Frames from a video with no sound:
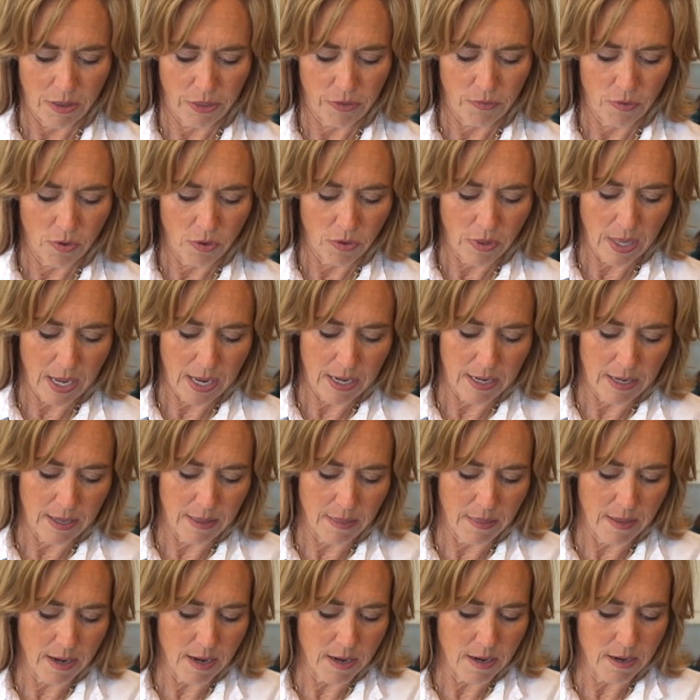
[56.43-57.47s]
Throw that
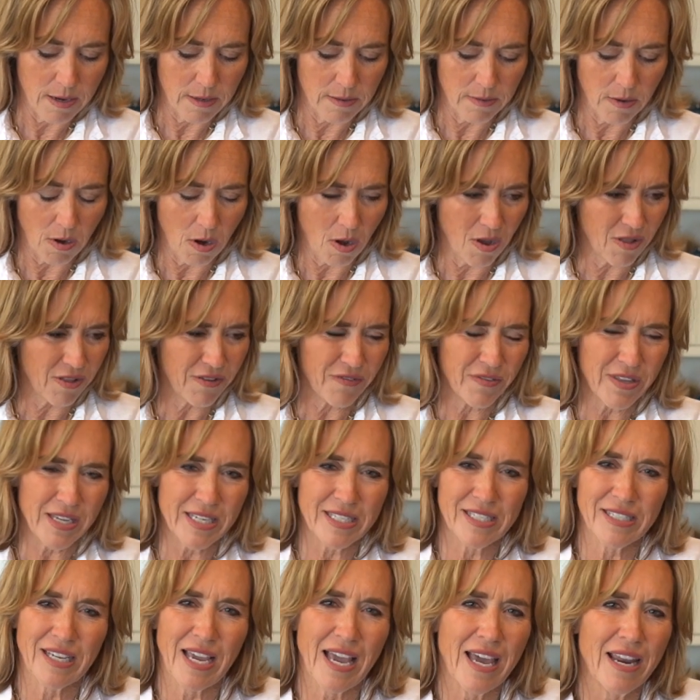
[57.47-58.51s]
in there. All of
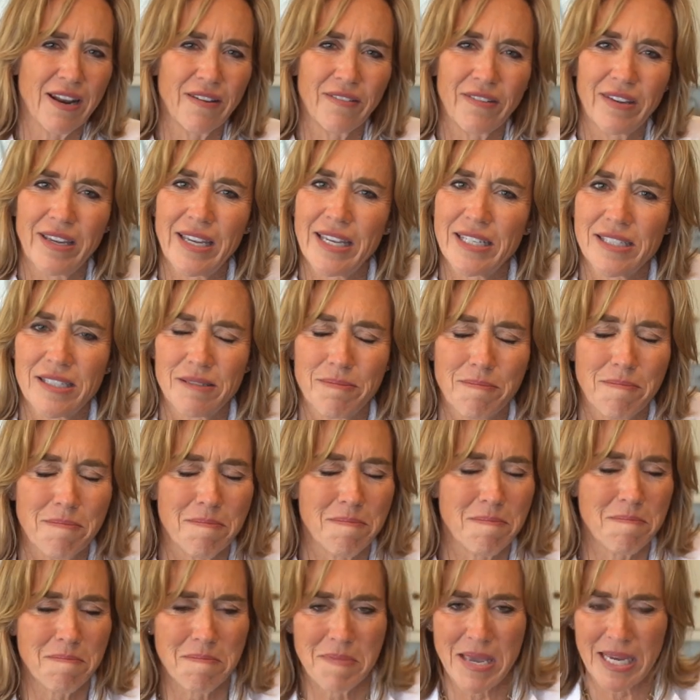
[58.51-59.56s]
this kind of gets
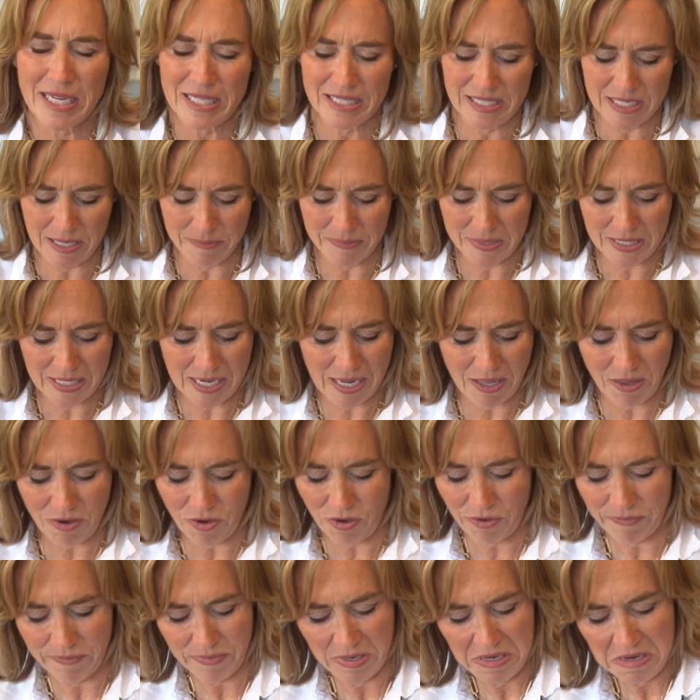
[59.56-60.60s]
mixed up
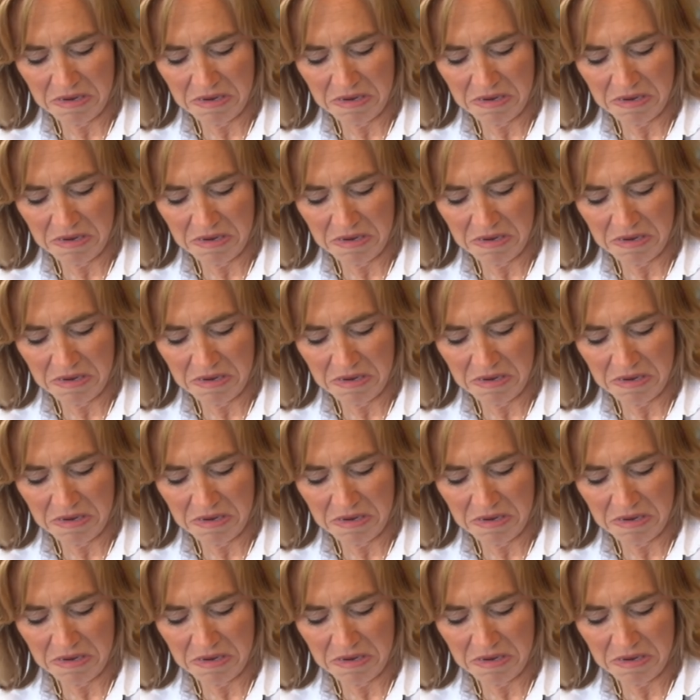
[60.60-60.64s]
together,